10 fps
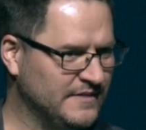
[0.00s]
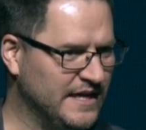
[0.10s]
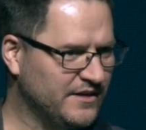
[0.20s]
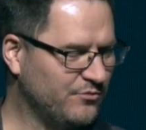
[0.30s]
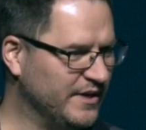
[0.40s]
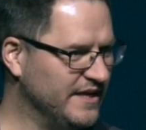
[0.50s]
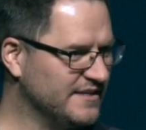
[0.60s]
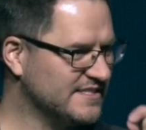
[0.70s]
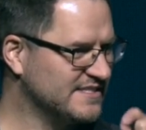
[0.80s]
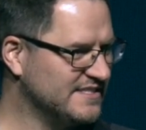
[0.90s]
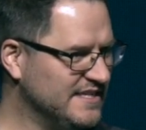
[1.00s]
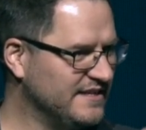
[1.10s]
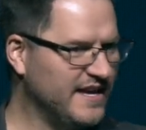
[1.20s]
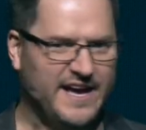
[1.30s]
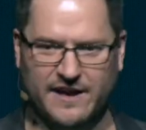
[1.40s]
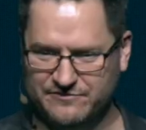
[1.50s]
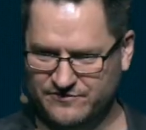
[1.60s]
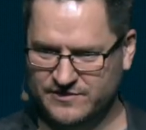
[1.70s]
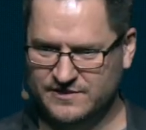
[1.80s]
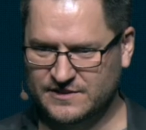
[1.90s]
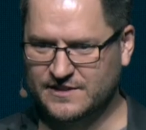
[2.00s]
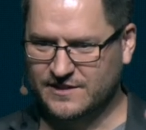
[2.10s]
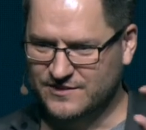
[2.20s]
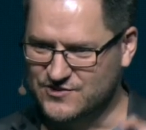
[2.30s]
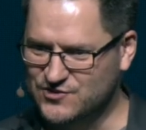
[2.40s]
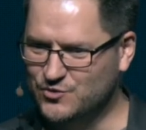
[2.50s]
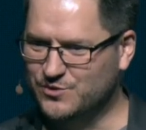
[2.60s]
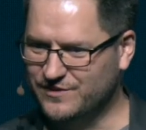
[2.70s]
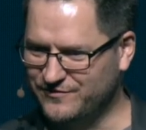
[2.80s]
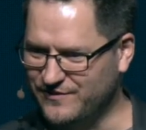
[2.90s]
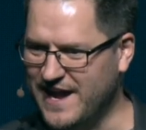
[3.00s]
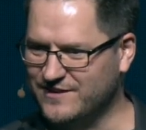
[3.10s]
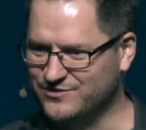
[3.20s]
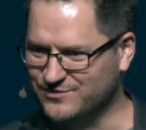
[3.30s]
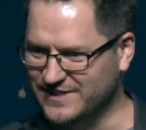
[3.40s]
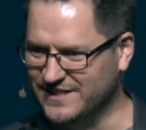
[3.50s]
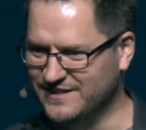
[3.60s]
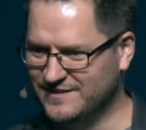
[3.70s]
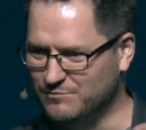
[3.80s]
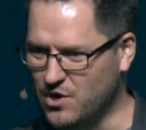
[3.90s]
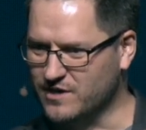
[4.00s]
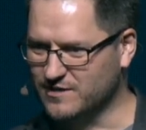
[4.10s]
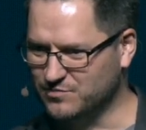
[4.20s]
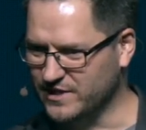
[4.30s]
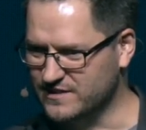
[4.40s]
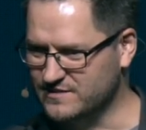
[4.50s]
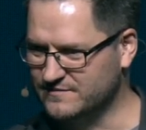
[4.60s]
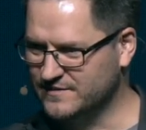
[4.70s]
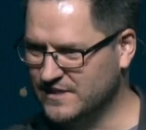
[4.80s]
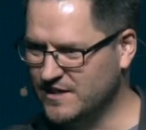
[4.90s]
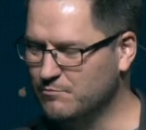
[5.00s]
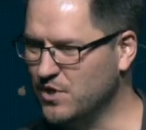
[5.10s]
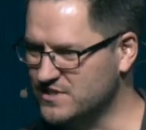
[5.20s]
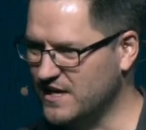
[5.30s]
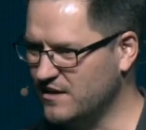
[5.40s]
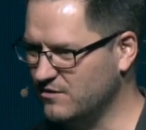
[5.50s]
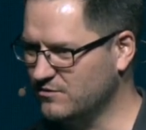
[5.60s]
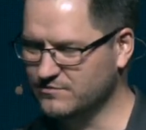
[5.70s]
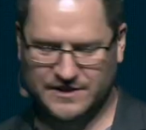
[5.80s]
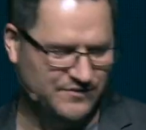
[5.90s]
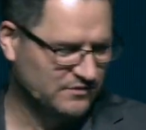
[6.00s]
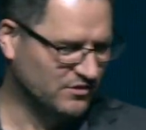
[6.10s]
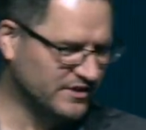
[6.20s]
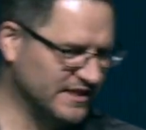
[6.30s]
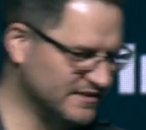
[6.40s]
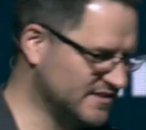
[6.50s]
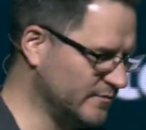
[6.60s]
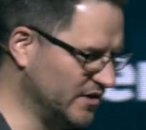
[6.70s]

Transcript: and create a C to F, consumer to factory marketplace. Much how, if you look at some